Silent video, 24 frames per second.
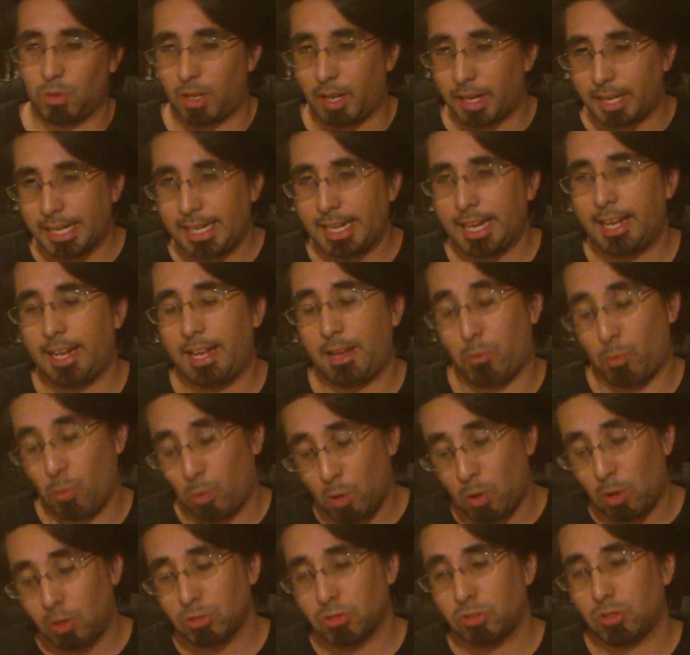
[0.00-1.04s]
Again,
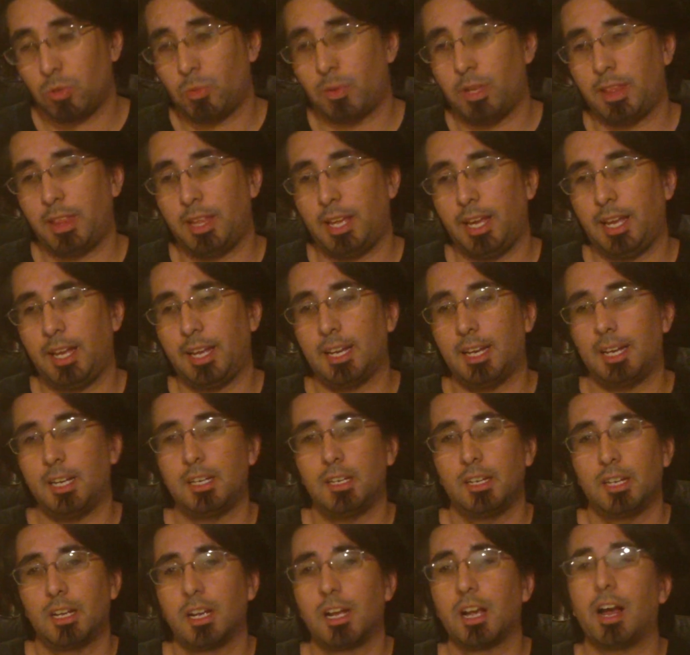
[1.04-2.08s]
also with
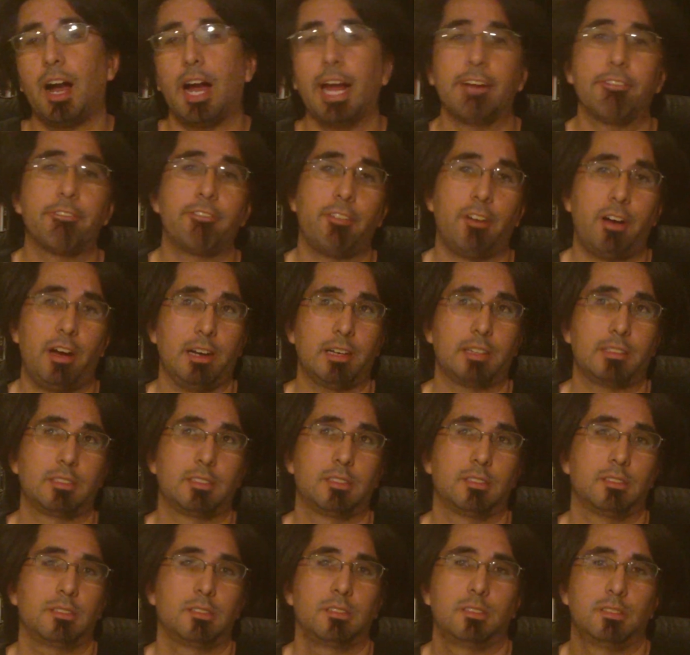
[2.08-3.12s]
a Guy
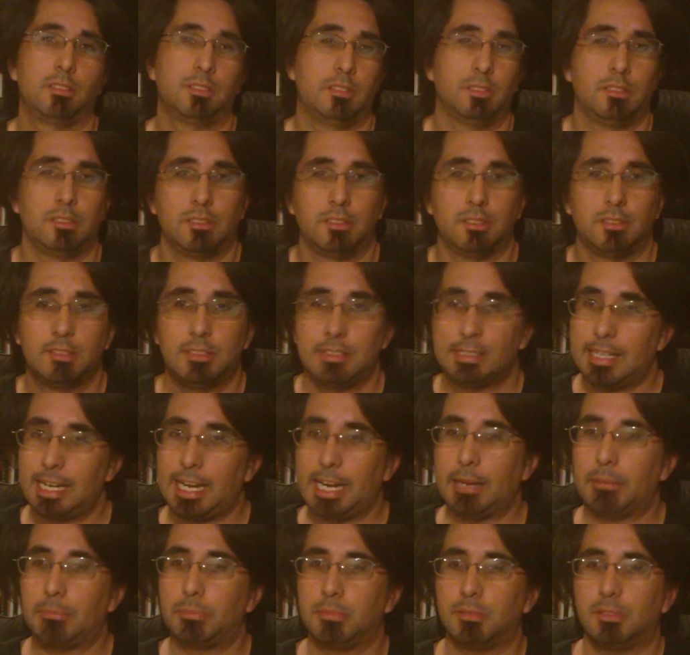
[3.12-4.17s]
Fawkes
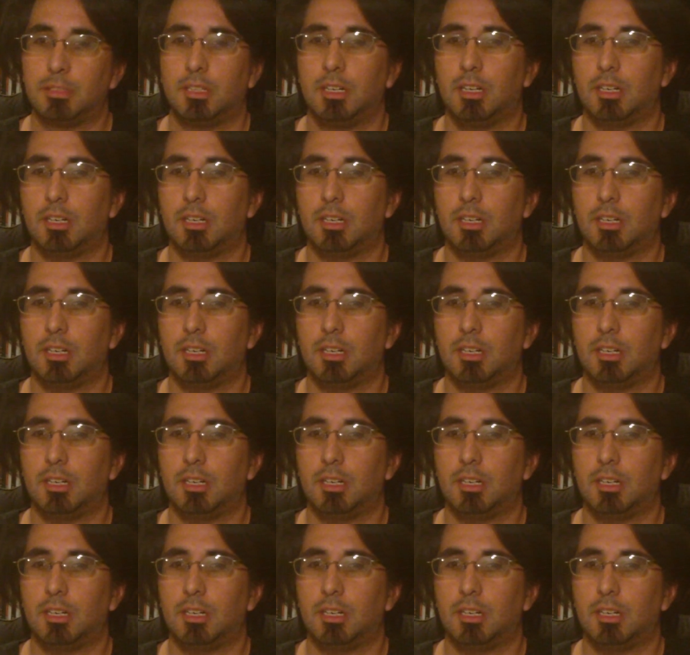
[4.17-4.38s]
type